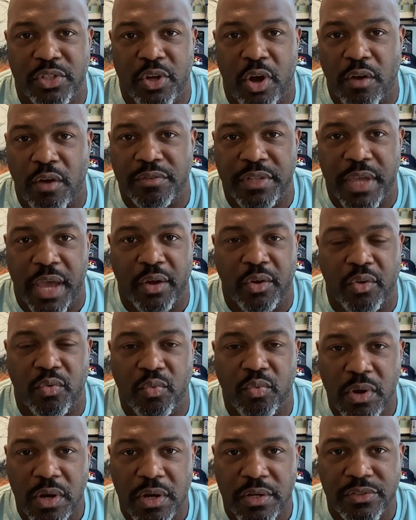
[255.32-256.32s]
off-tackle
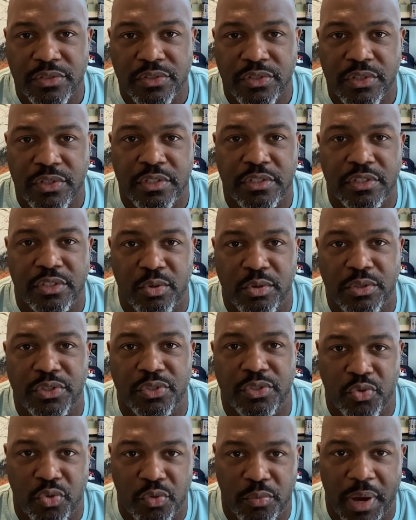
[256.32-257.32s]
runs to its
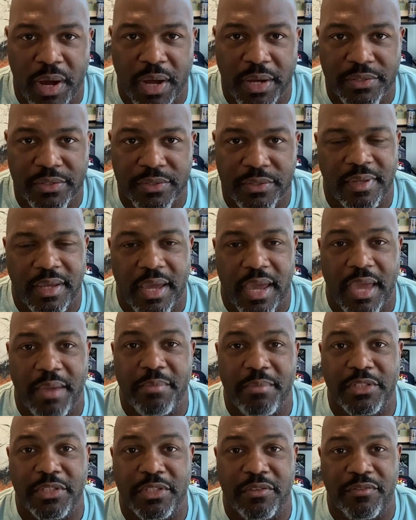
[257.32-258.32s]
toolbox. Hey
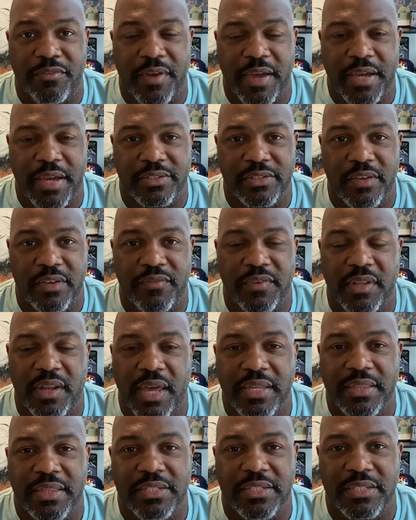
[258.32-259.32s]
Michigan fans, if you
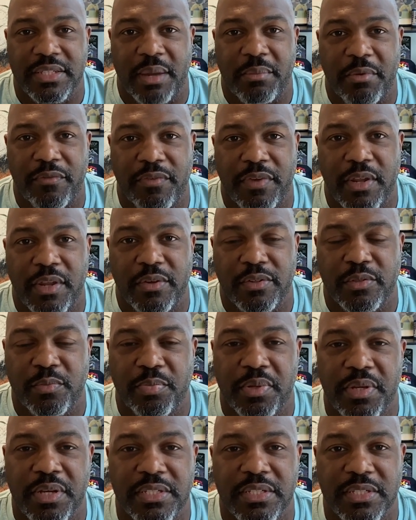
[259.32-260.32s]
like these type of videos,
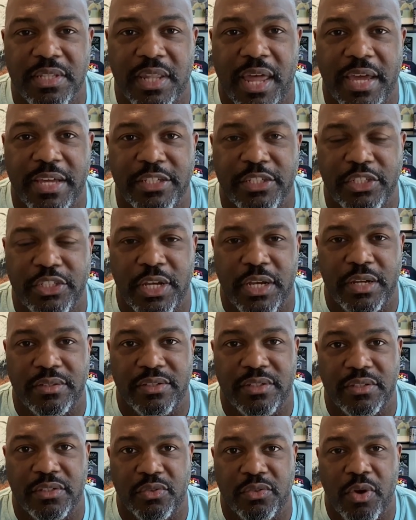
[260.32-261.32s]
please like, share, and
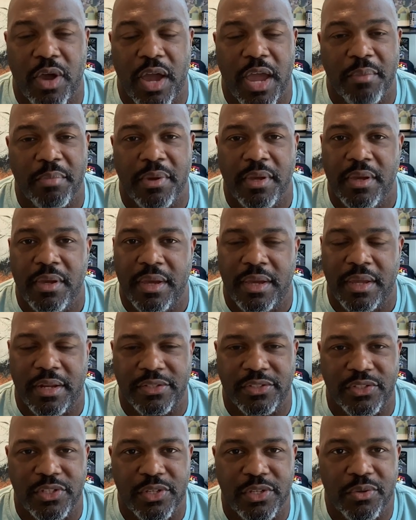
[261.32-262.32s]
subscribe, and
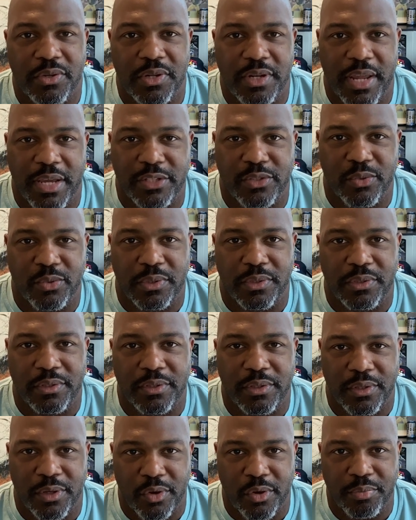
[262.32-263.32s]
I'll see you on the next one.
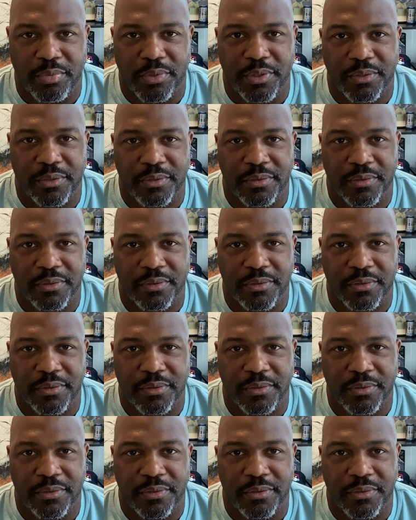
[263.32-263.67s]
Go Blue.